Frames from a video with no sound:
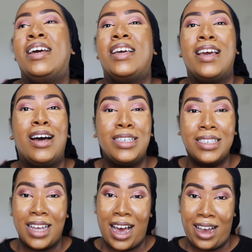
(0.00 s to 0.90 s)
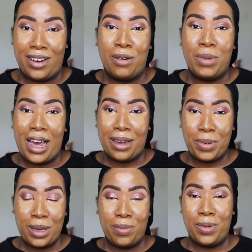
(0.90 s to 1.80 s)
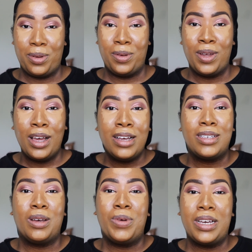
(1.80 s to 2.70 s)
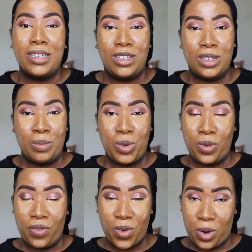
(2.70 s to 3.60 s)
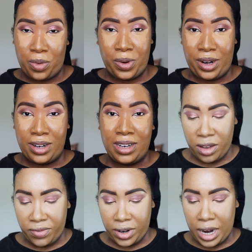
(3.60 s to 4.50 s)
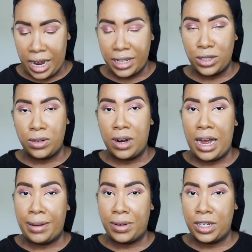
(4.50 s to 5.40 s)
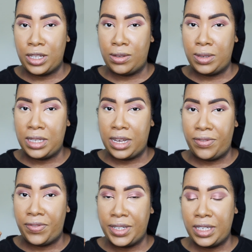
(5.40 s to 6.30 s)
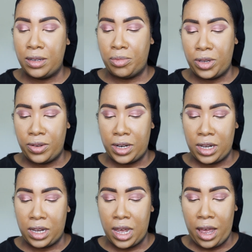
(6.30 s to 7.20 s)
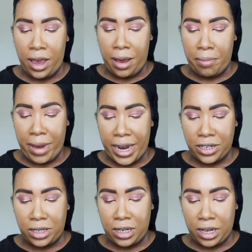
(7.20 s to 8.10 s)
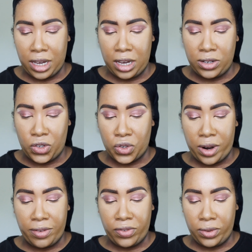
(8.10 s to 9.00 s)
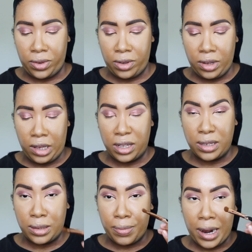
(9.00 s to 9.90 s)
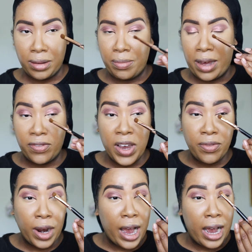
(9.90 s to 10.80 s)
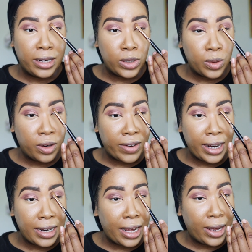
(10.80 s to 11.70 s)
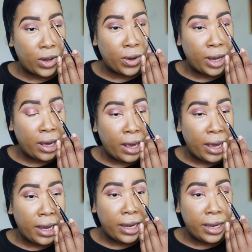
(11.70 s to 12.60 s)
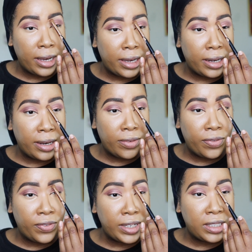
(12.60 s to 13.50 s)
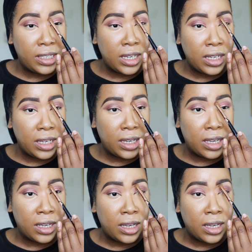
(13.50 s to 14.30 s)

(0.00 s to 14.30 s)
can y'all just hire black people so we can just move forward? For contour, I'm going to use the Fenty Beauty Matchstick in Truffle. It's probably my favorite contour right now. And Fenty